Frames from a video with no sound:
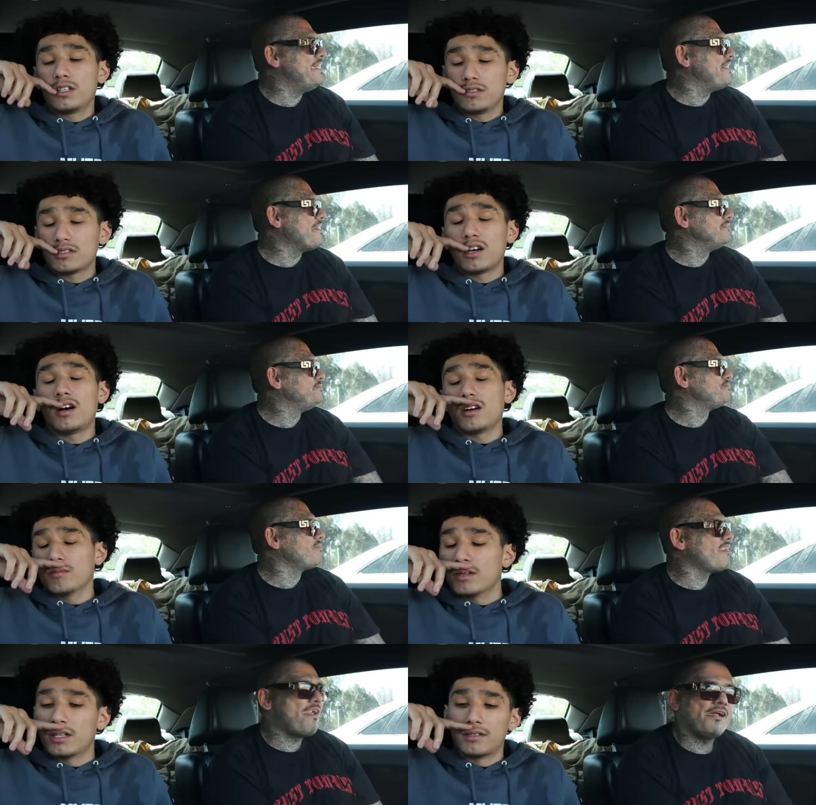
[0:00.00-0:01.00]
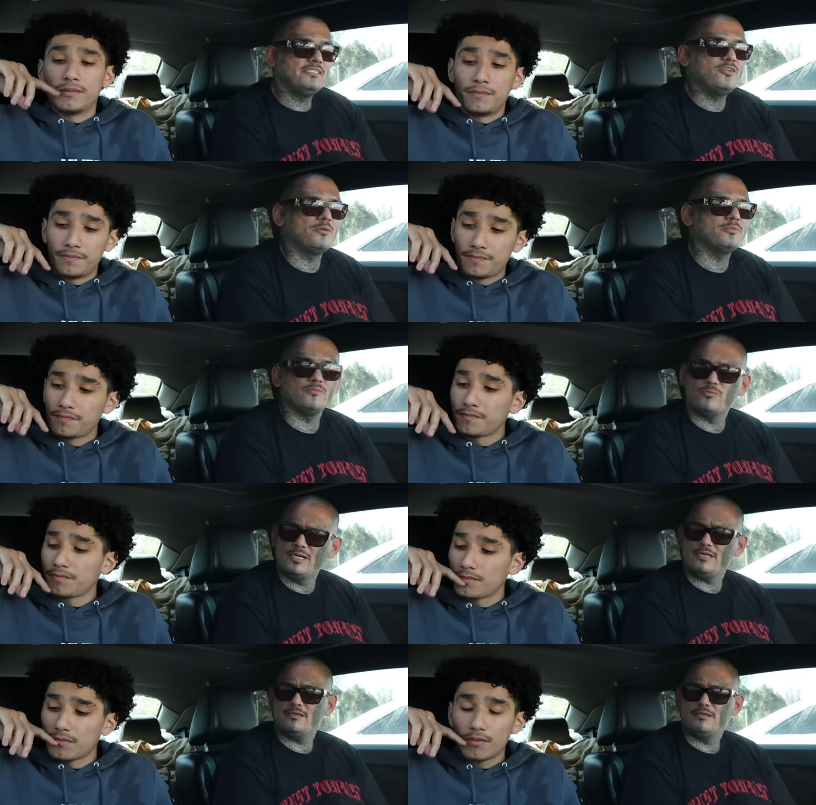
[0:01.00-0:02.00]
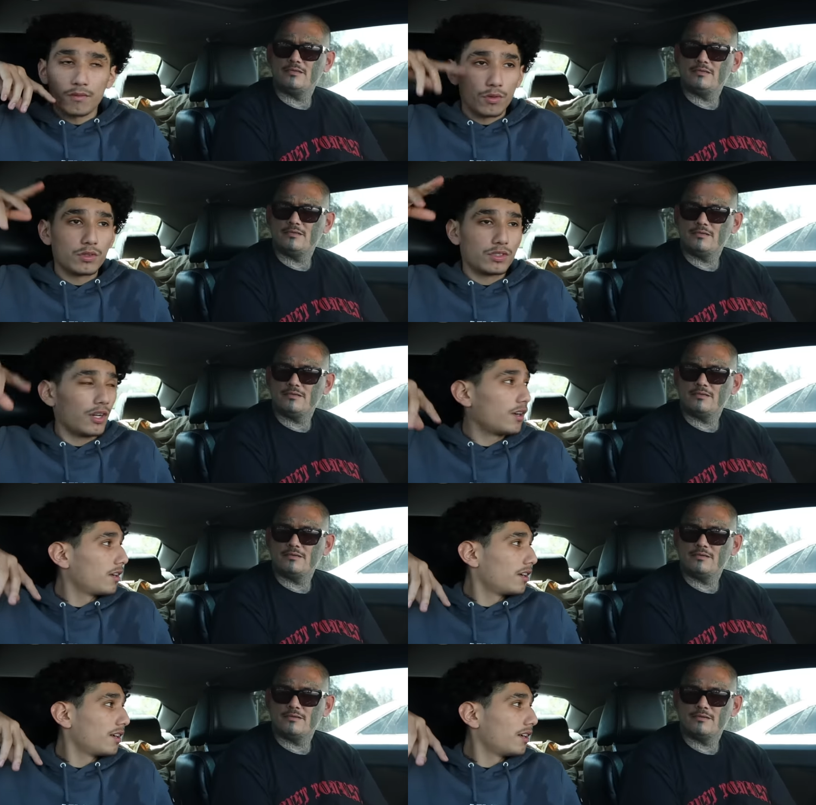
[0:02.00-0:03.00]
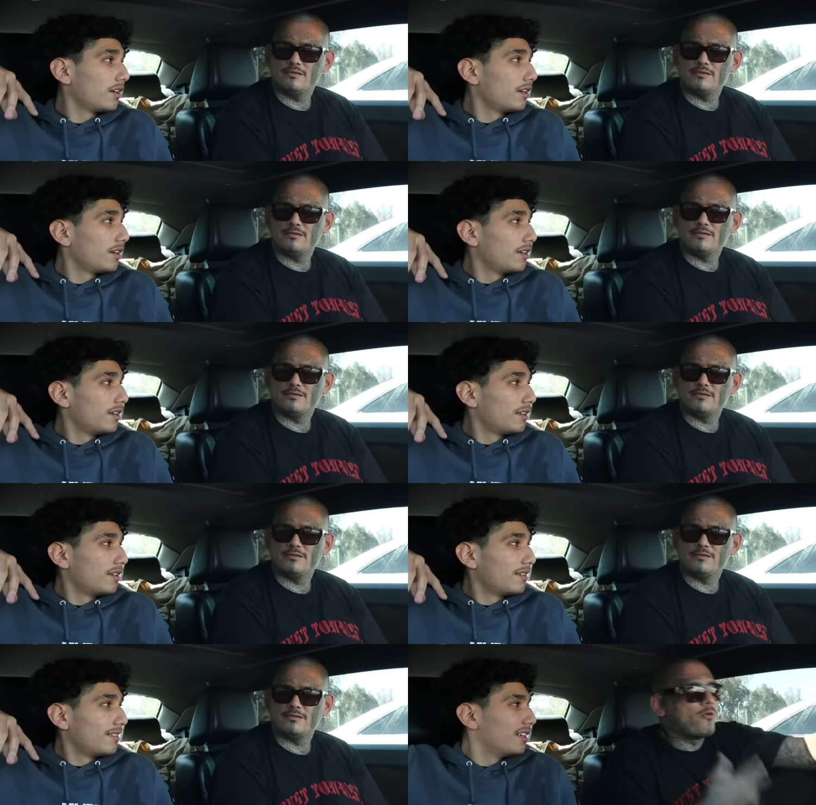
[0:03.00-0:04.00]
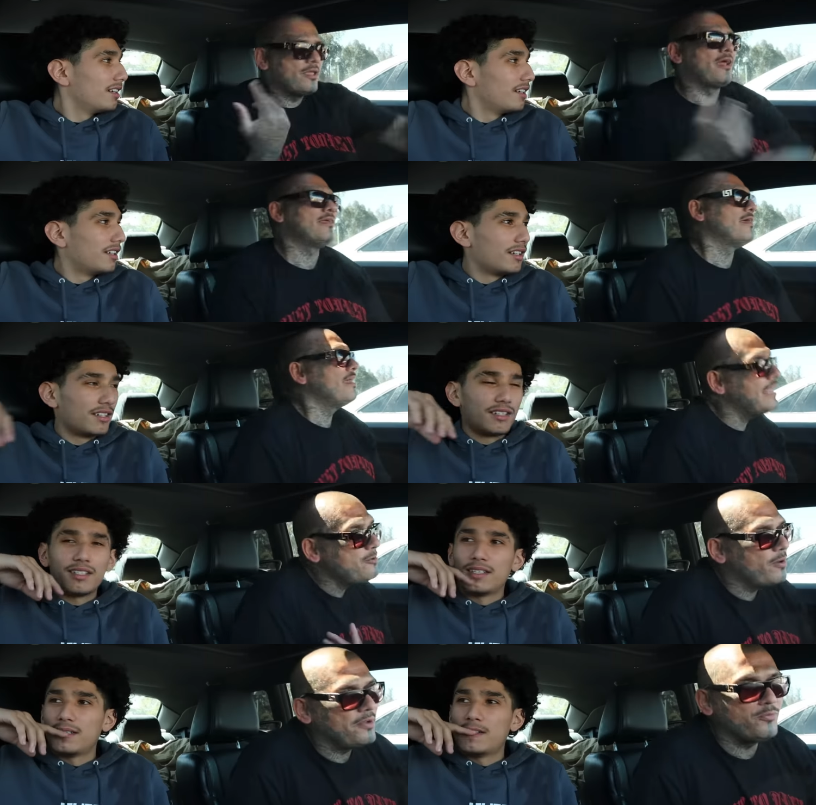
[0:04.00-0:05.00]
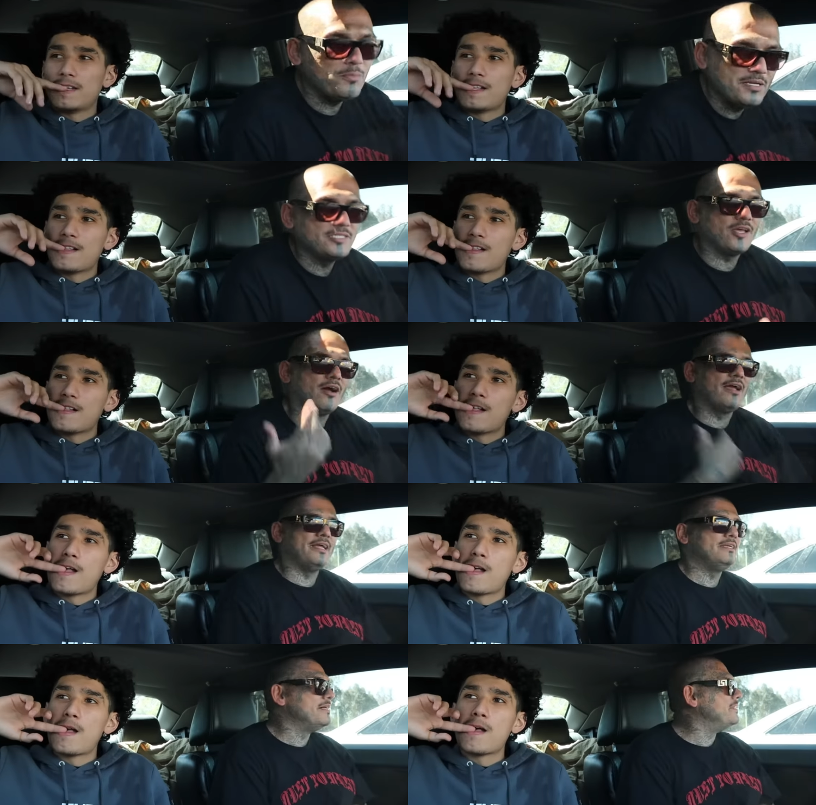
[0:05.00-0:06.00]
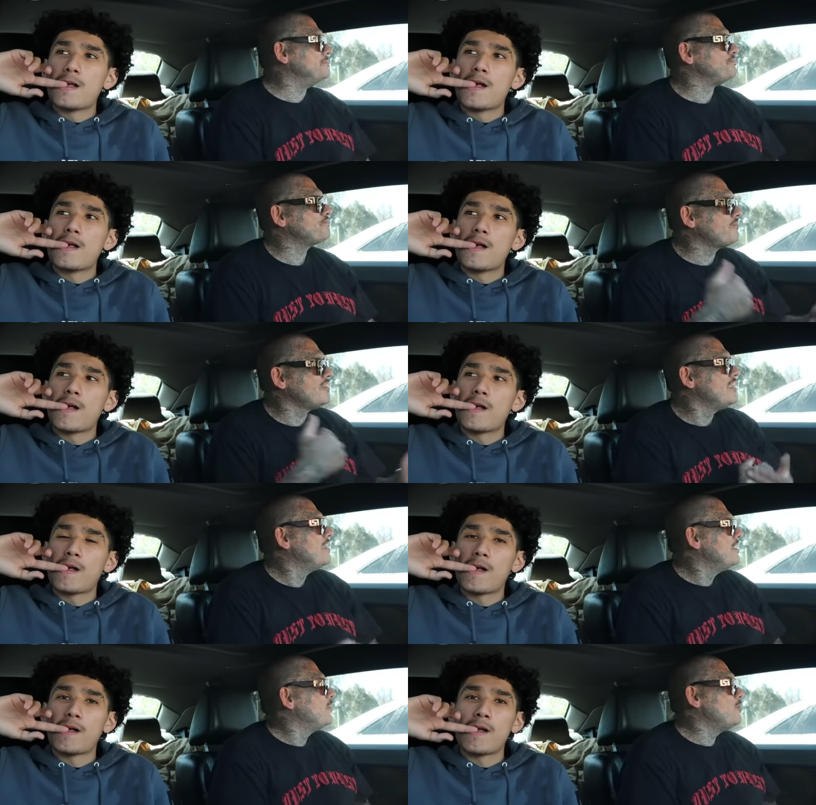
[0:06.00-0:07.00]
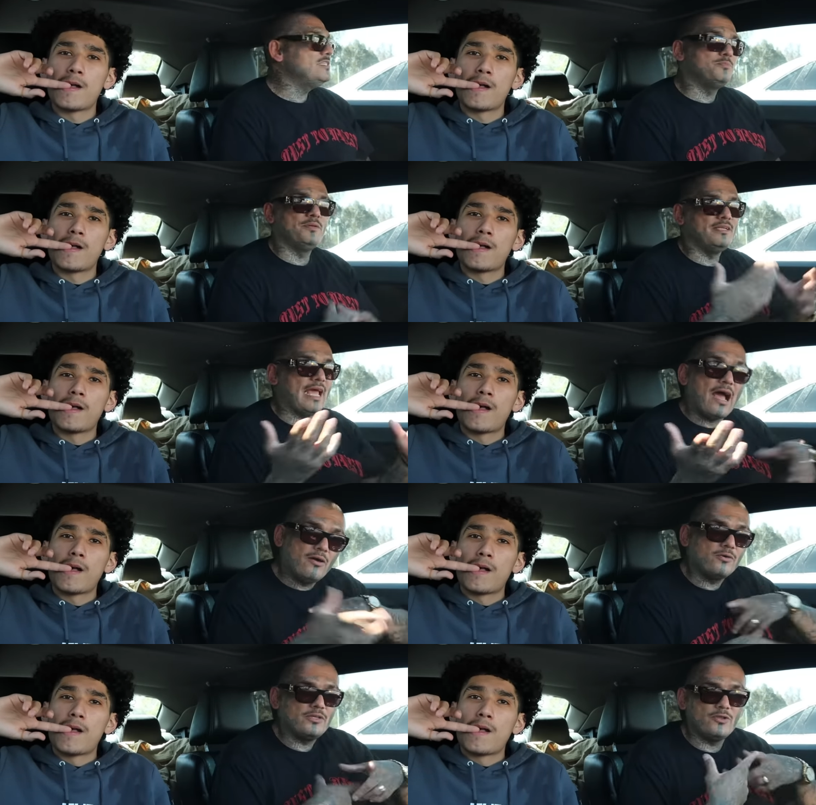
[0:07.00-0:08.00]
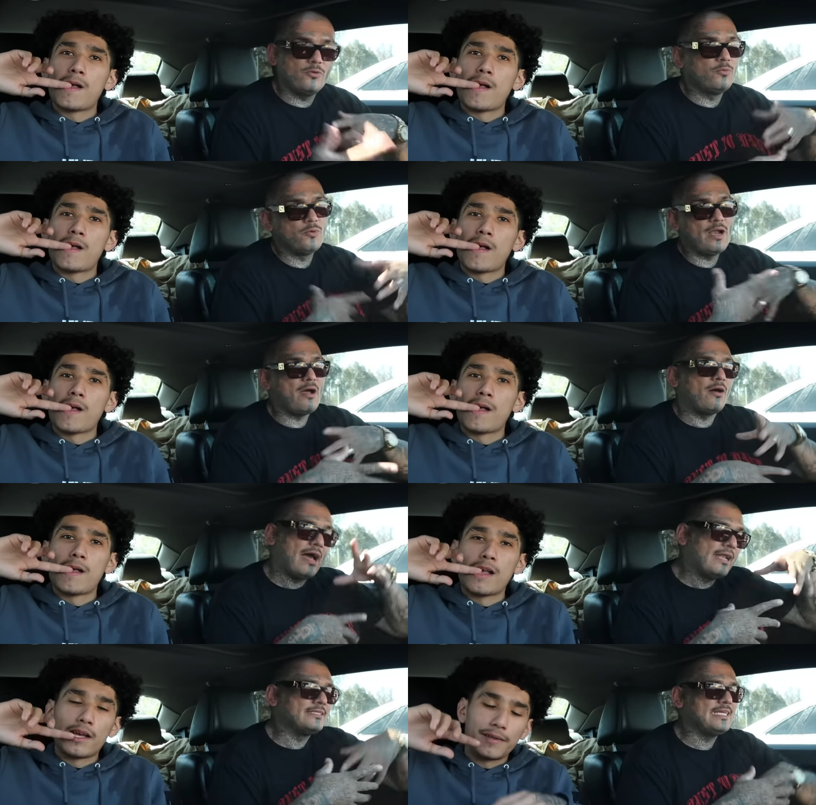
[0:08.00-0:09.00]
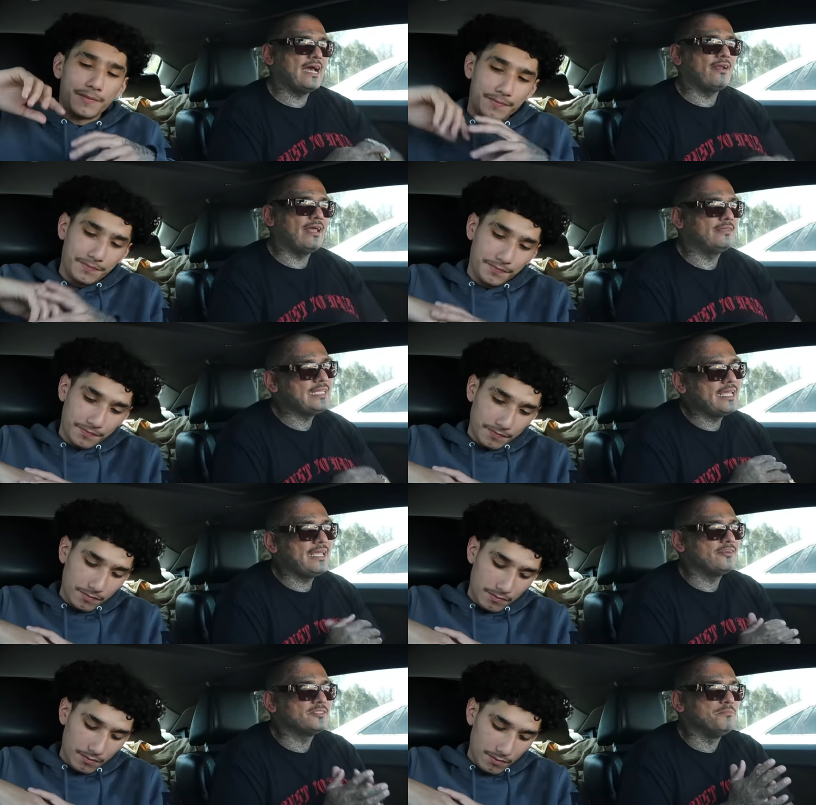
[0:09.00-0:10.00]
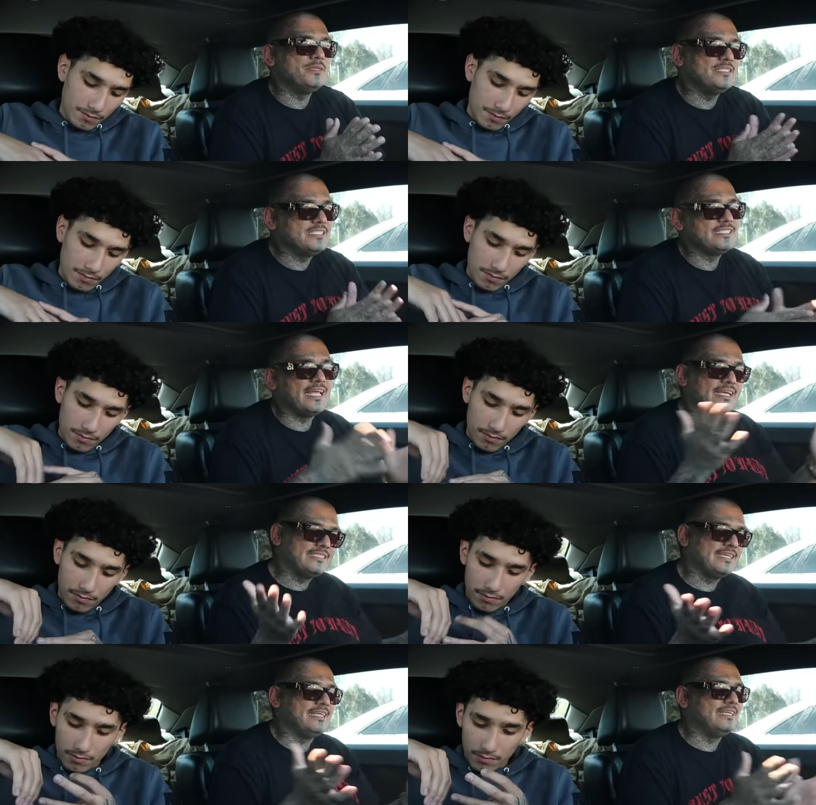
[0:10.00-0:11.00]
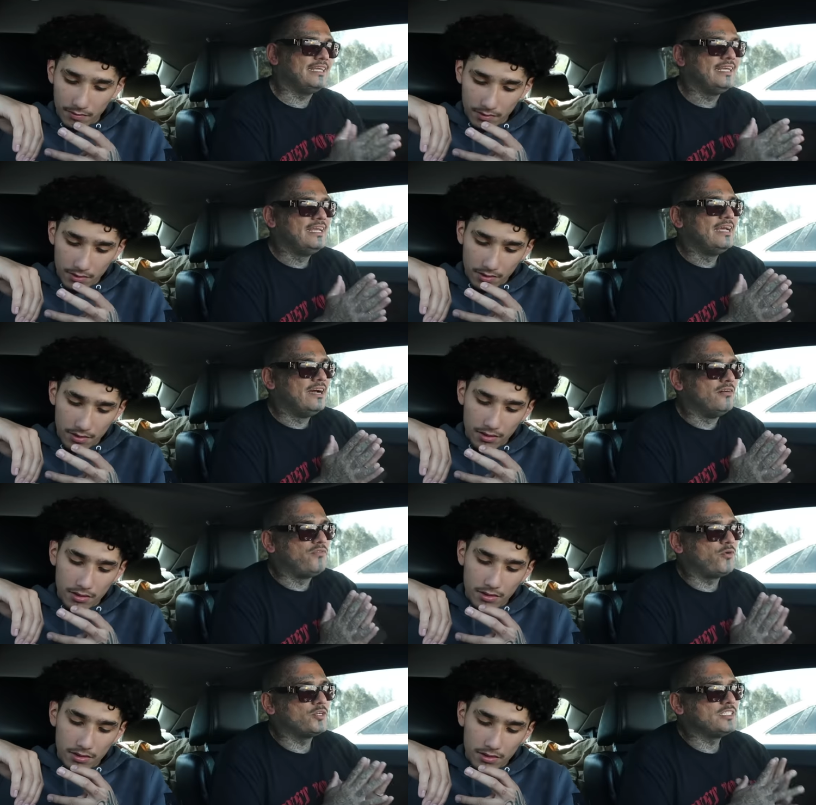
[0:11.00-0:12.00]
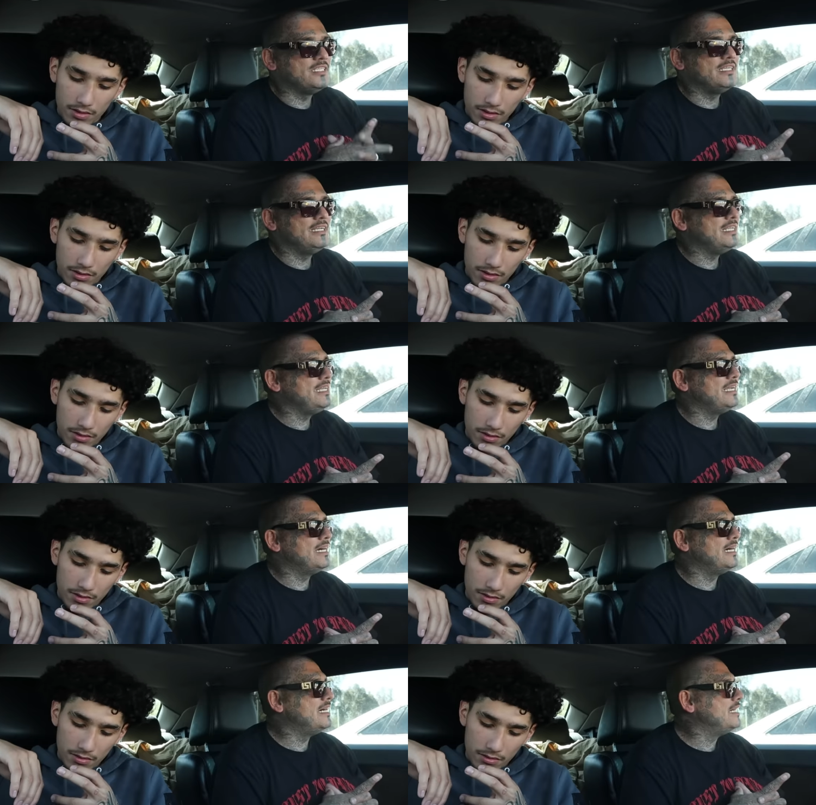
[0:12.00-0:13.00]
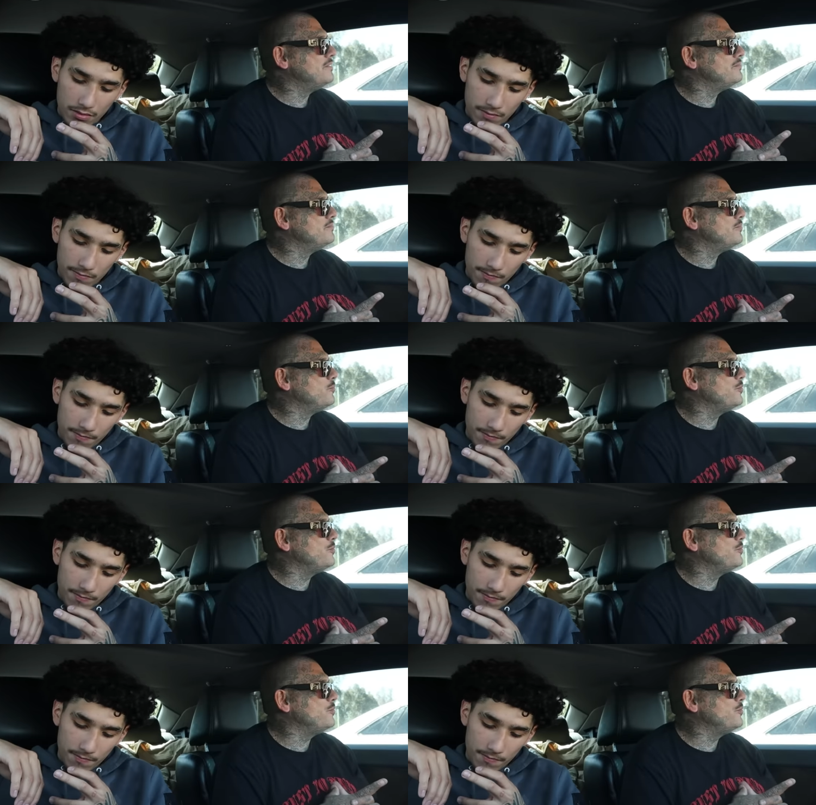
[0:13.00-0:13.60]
Speaker 1: Real uh, talk, bro. You know what? Real talk. Oh yeah, yeah. Anyway, we missed y'all, and uh, we just been out. You know, we were out out of town taking care of some business things, and unfortunately, um,